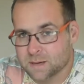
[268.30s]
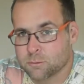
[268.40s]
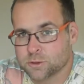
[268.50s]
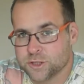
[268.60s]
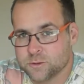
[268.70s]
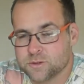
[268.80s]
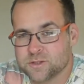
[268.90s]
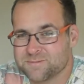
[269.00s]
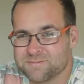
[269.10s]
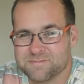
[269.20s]
apple
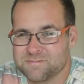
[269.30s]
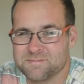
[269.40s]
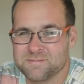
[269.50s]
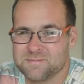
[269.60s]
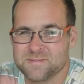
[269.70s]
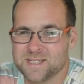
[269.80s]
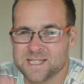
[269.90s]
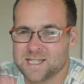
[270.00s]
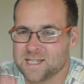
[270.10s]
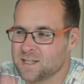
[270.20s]
juice,
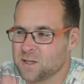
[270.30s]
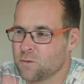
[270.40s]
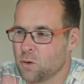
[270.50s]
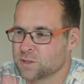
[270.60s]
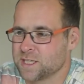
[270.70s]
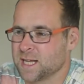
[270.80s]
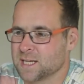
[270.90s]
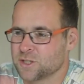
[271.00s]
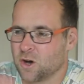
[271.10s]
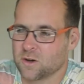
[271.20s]
you've all seen
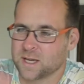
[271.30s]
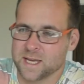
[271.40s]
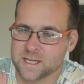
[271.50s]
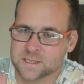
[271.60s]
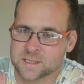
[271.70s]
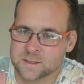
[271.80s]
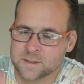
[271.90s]
how dark it is.